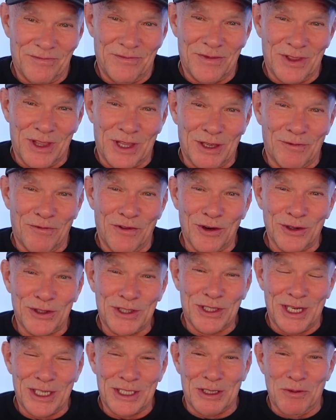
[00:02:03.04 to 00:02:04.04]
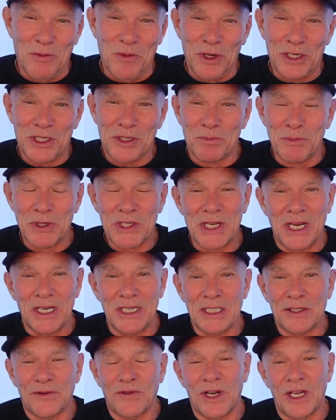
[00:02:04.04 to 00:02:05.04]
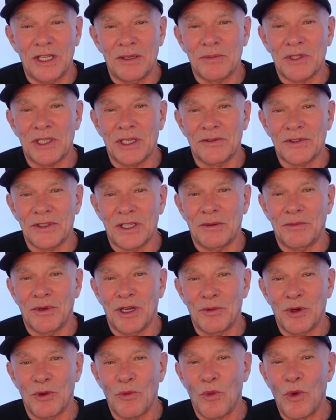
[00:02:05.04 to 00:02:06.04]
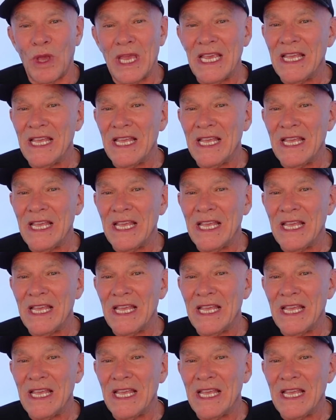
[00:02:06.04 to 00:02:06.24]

the vortex in which Mercedes find themselves at the moment,